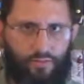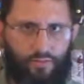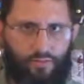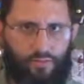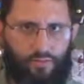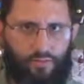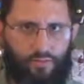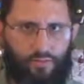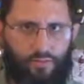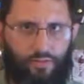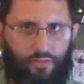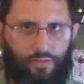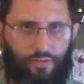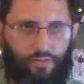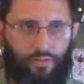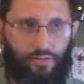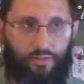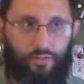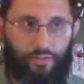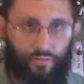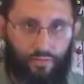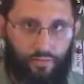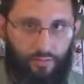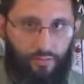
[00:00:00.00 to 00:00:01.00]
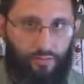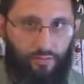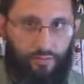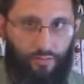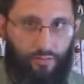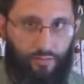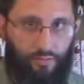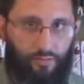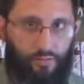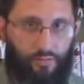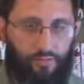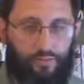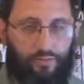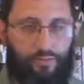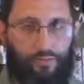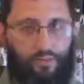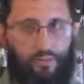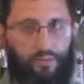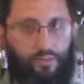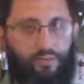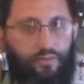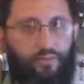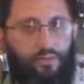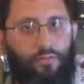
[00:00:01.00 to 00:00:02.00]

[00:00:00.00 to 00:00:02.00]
(silence)